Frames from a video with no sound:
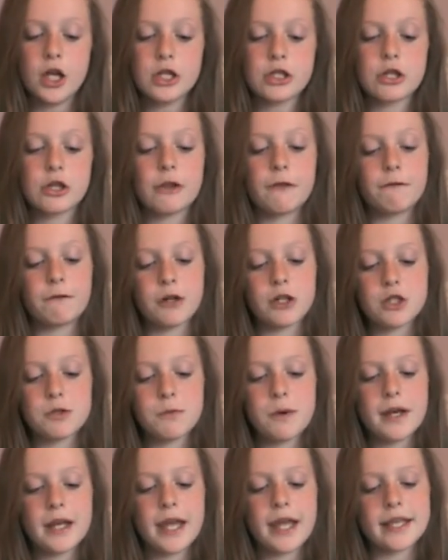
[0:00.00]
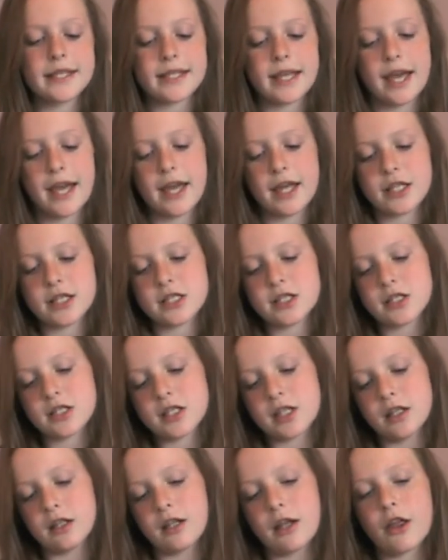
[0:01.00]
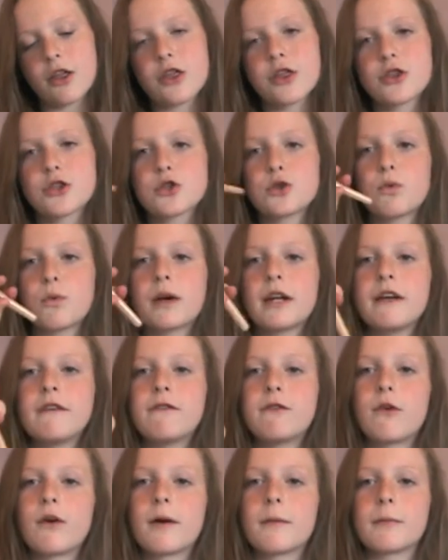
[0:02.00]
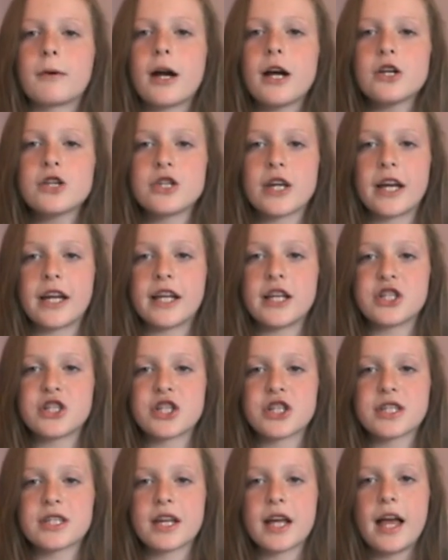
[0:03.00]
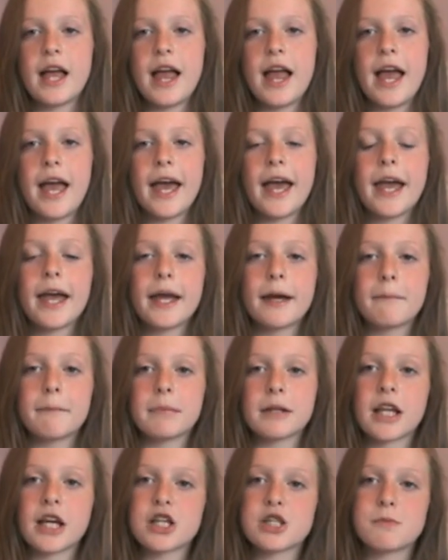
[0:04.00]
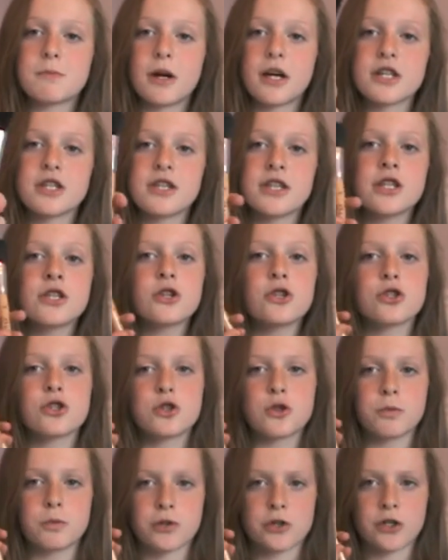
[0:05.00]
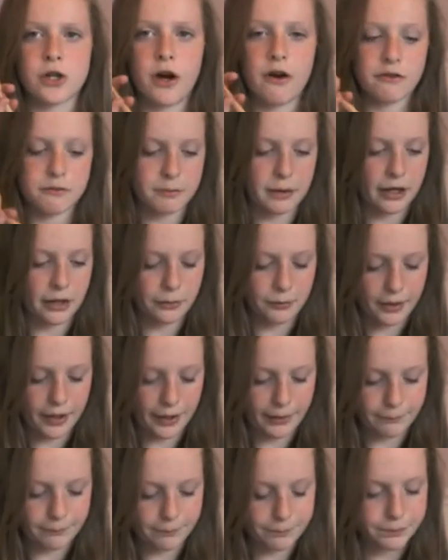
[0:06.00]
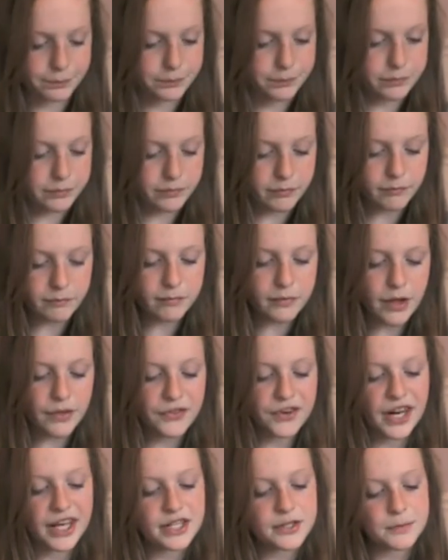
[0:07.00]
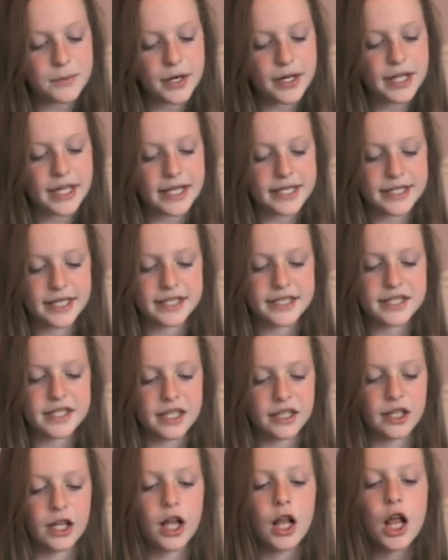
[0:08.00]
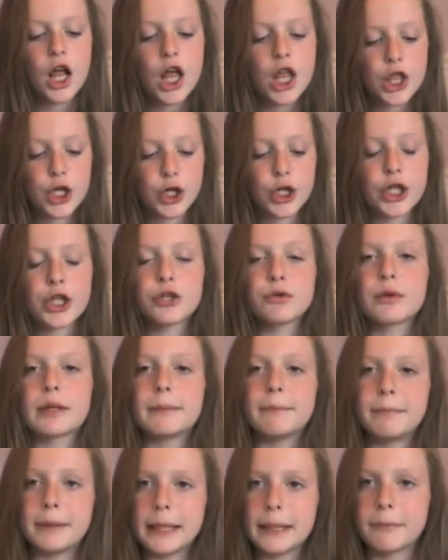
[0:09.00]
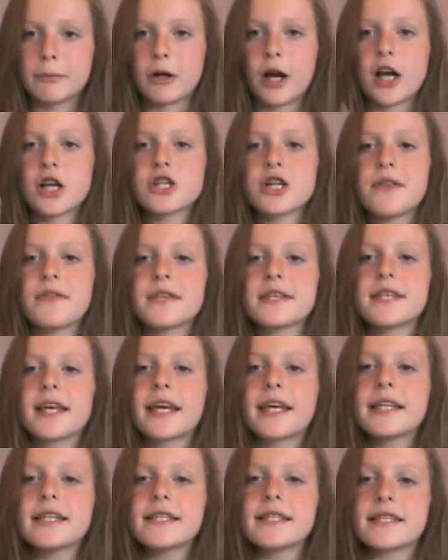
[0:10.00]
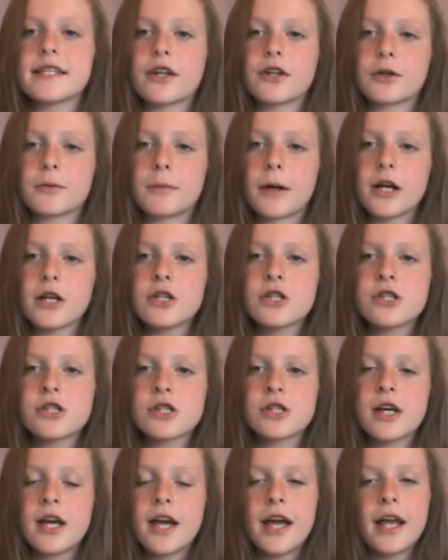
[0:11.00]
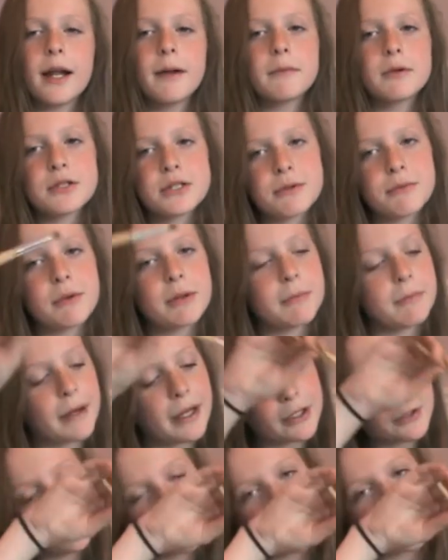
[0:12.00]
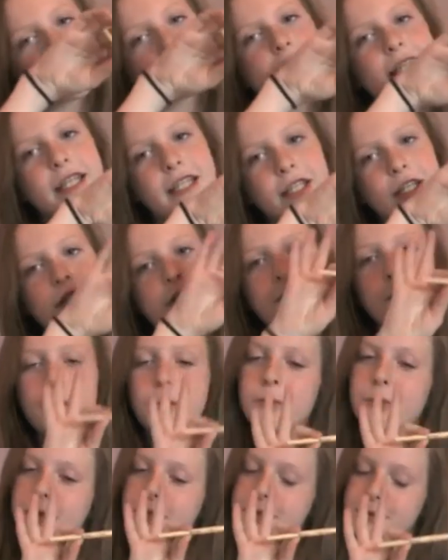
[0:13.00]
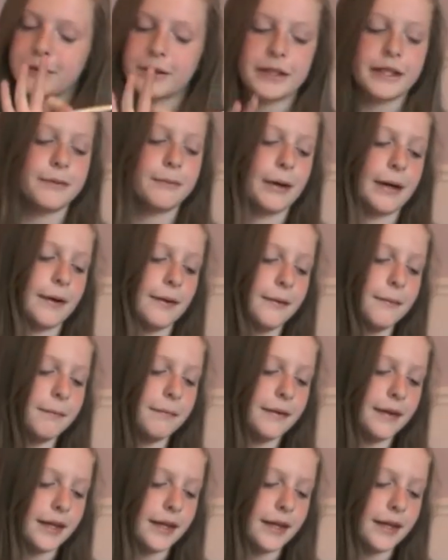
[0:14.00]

So the first one is a Stila twenty-four brush, and it's just a blush brush. These are super soft, by the way. Next one is a Stila thirty-three B brush, and this is a concealer brush. I'm using it with my new concealer, so it works really well.